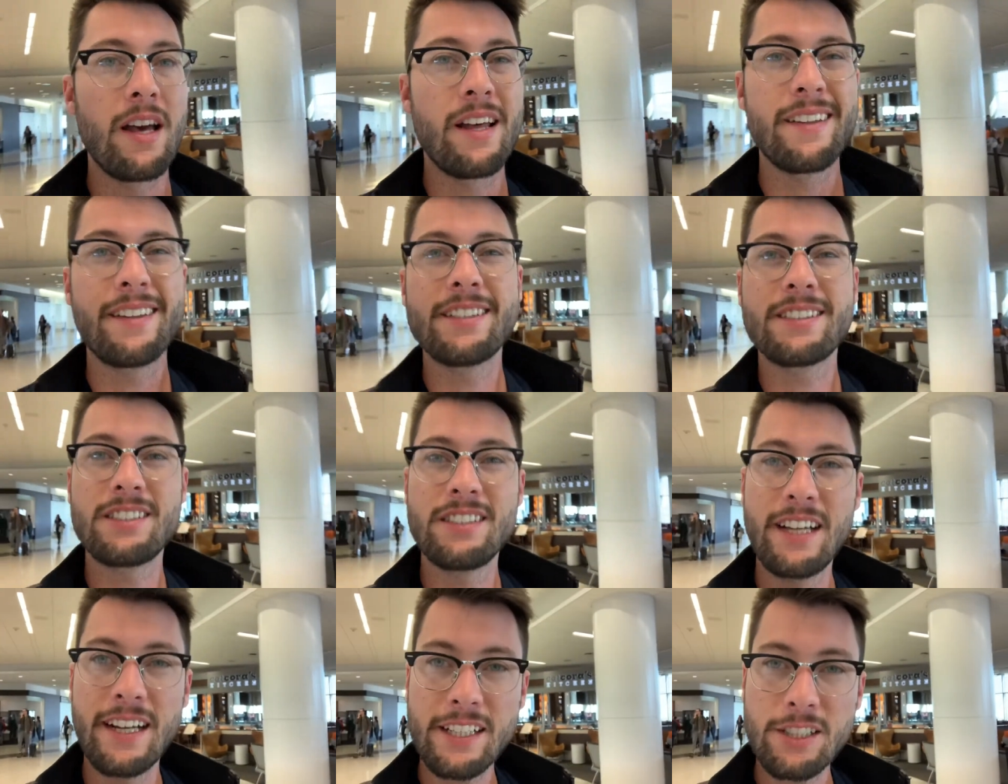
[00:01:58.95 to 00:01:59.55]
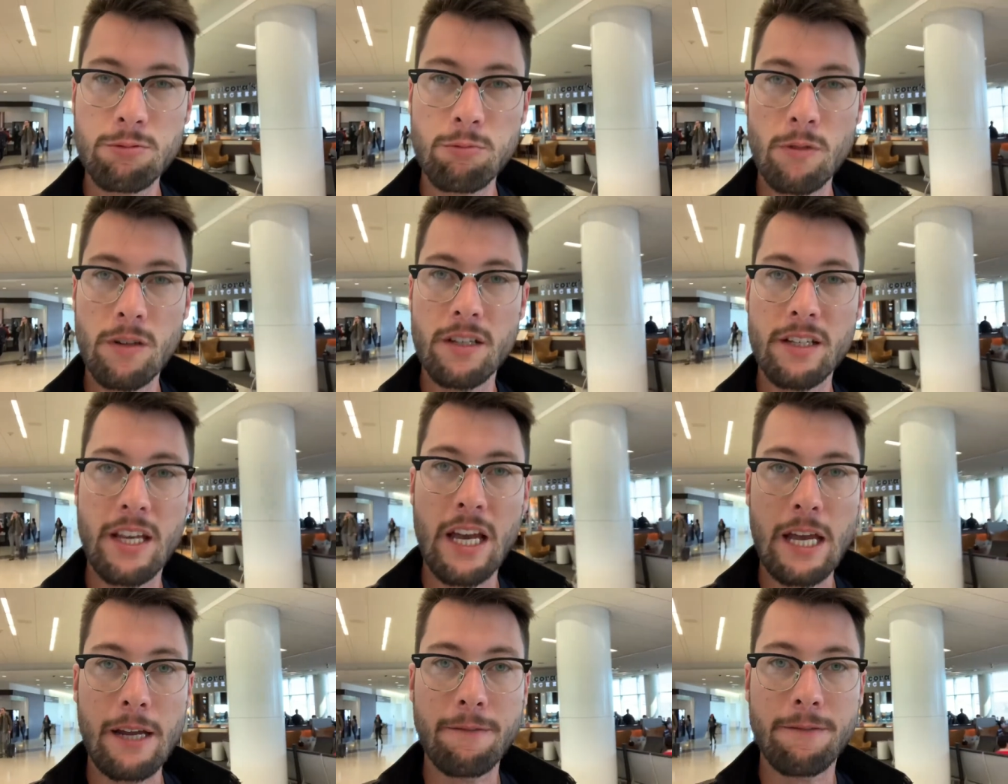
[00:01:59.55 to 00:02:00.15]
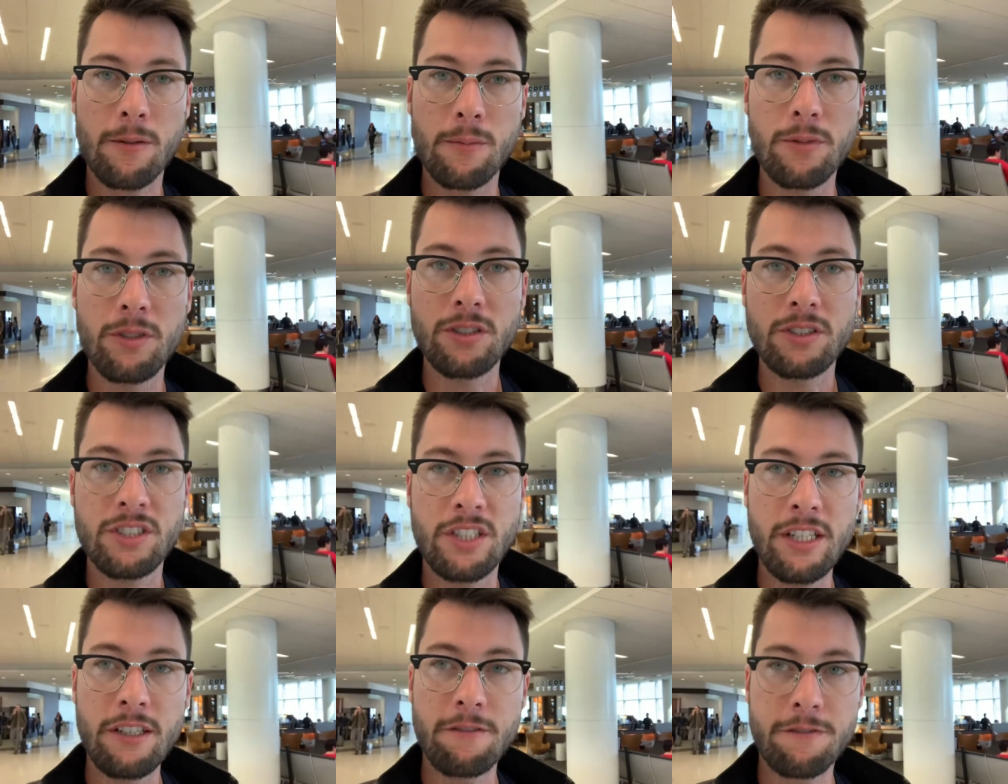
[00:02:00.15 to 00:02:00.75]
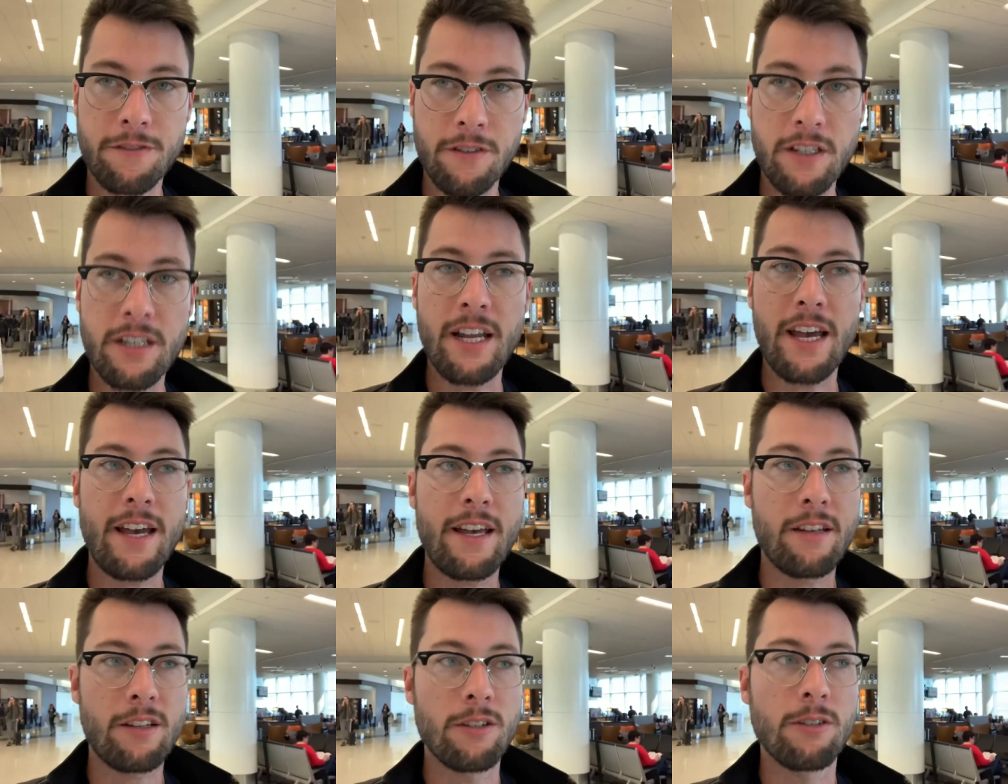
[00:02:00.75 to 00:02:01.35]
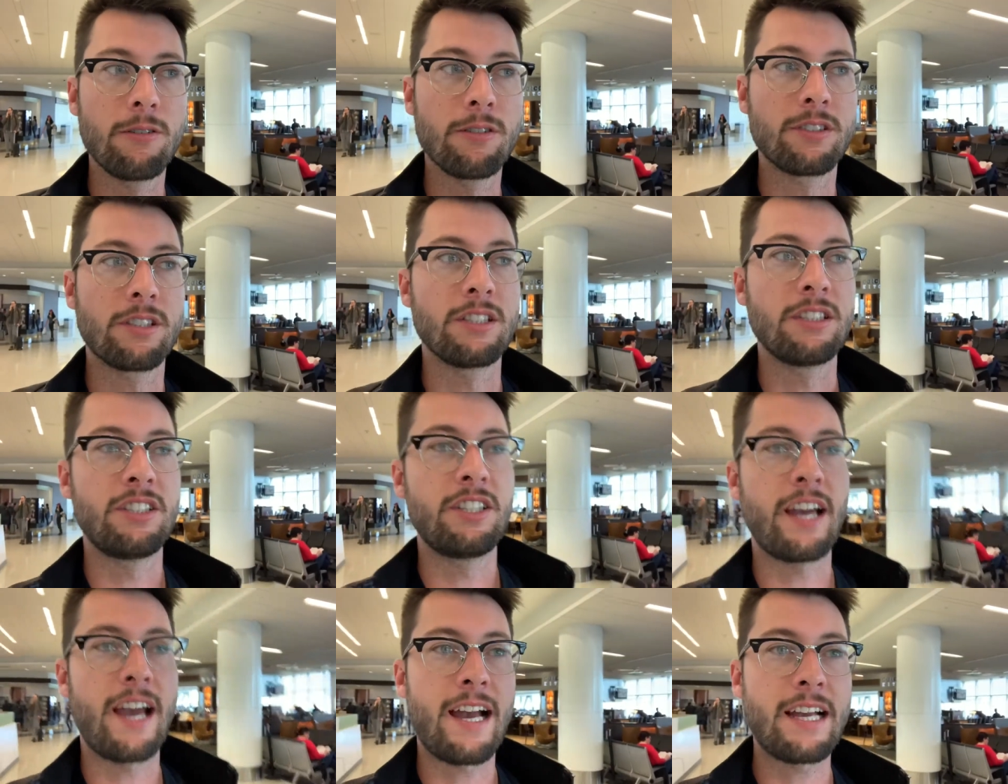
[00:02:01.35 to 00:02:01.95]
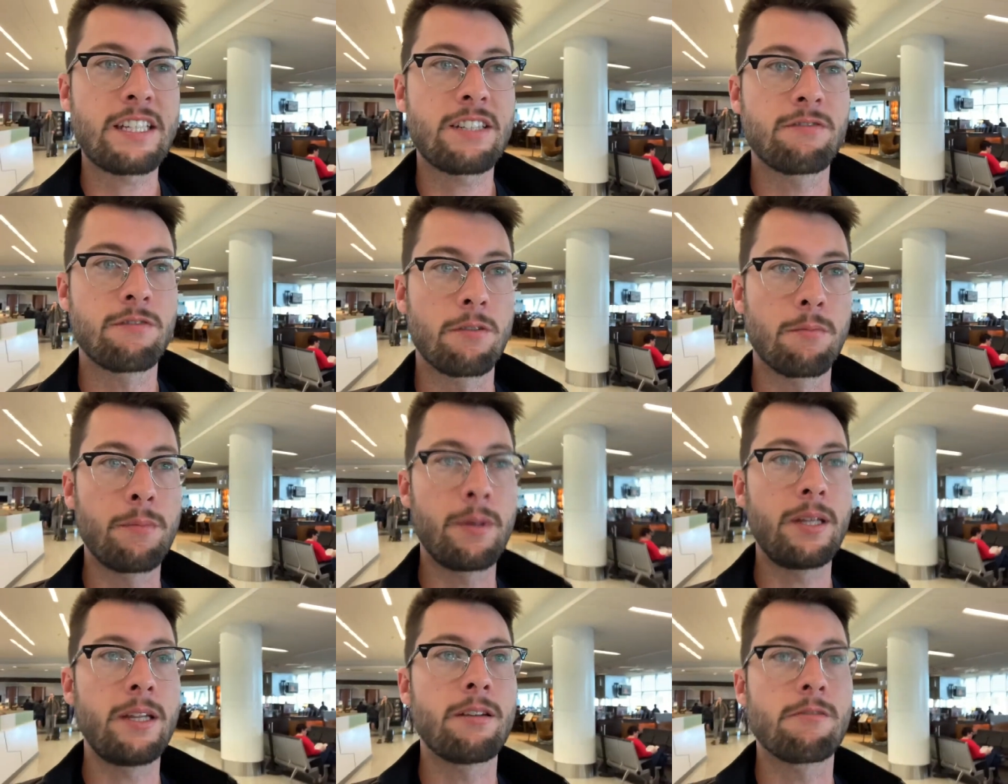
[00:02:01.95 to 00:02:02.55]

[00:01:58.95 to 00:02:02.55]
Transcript: This next one came from Eugene Frenette, who is a Jacksonville media